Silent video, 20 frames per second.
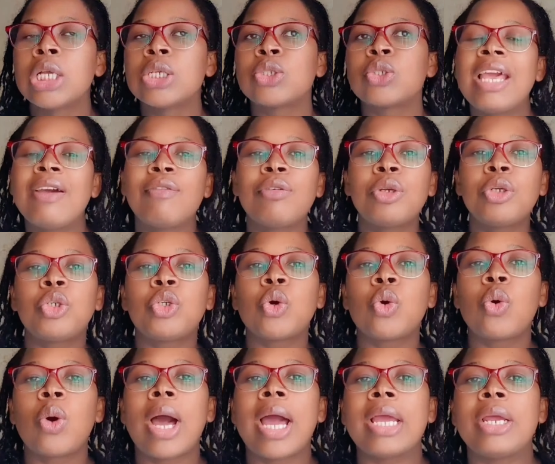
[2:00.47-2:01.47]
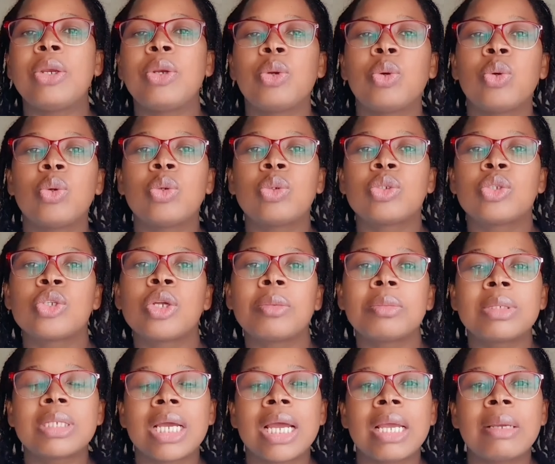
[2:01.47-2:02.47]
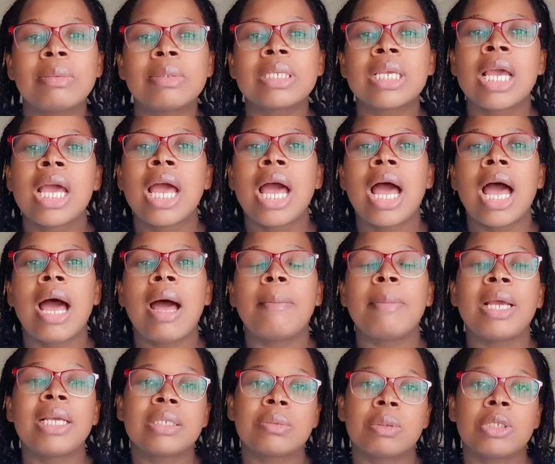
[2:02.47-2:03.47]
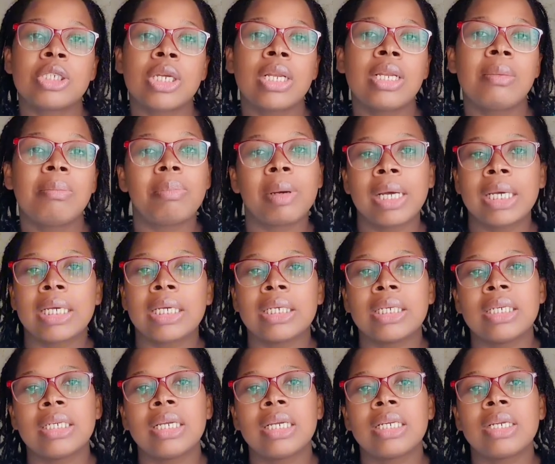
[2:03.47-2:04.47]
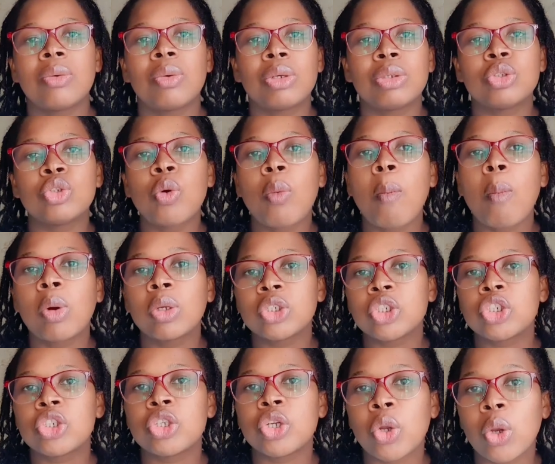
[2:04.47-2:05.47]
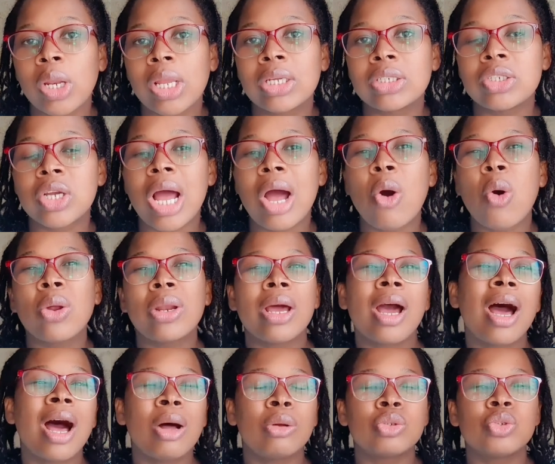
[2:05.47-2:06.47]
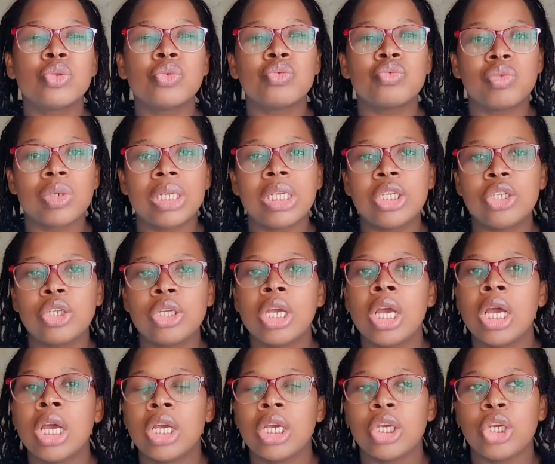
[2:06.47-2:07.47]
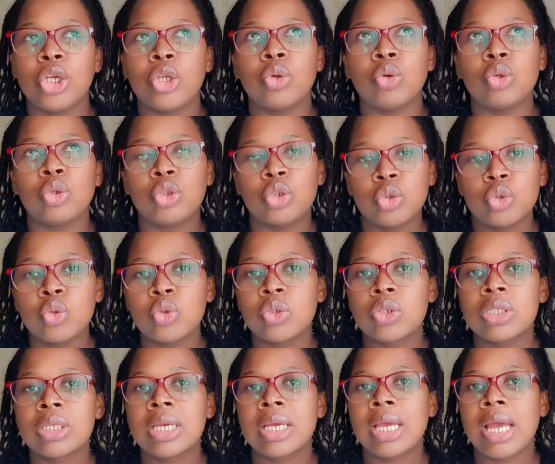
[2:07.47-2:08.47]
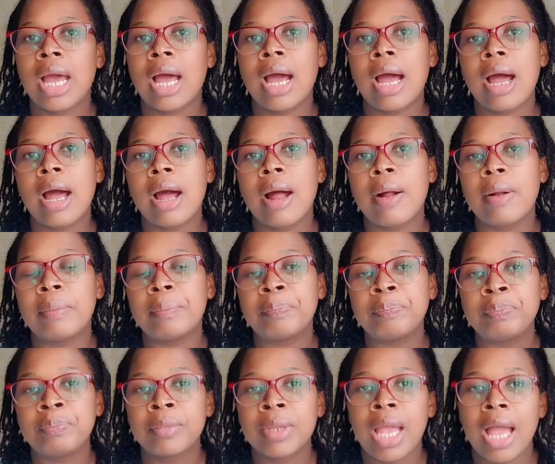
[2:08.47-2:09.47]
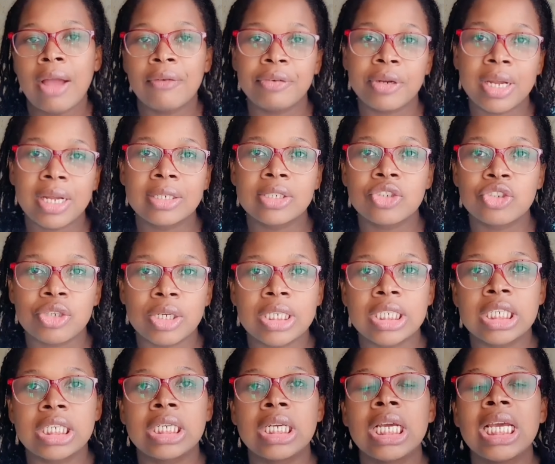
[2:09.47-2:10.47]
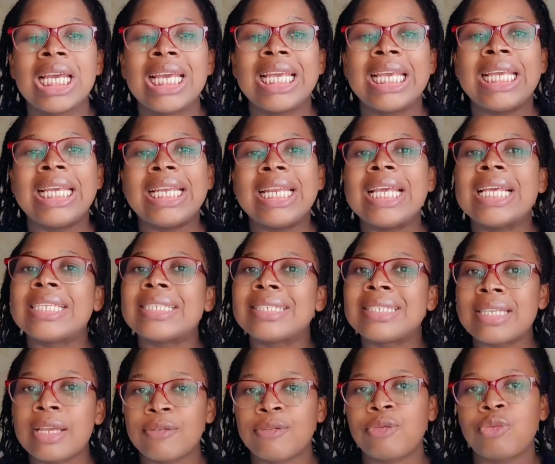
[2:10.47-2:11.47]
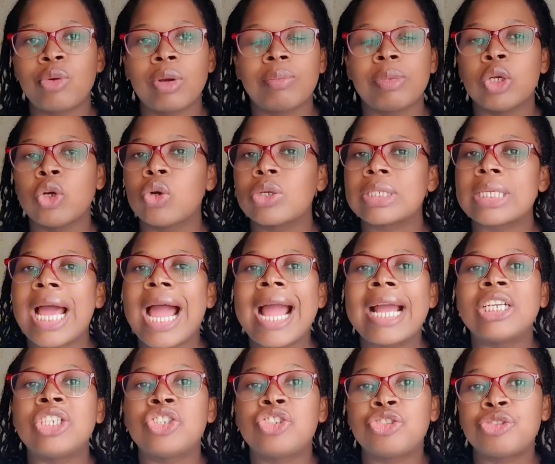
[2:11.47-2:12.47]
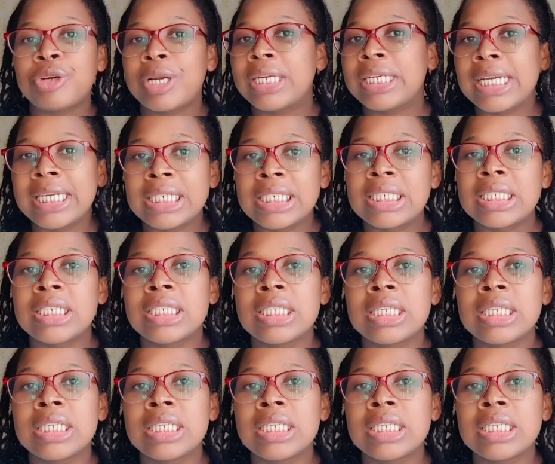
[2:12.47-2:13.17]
So even though I know sometimes, especially back in the day, there was not much knowledge on how to really, use African threading in a safe way, because I dreaded,